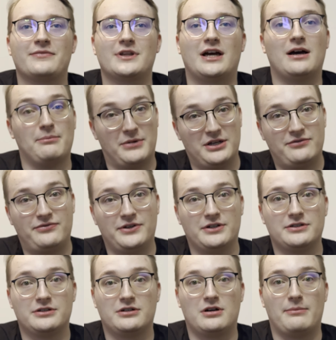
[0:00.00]
A
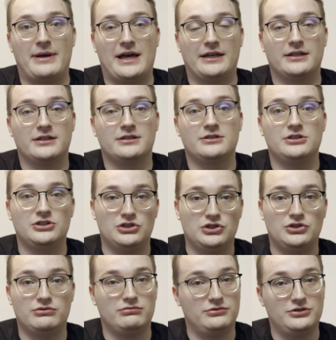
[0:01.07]
midfielder, Amanda.
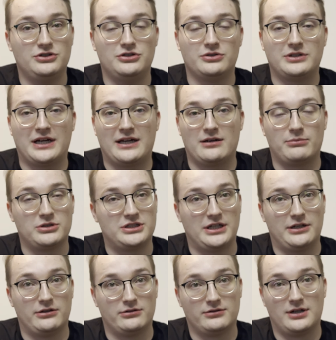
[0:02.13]
You kind of potato.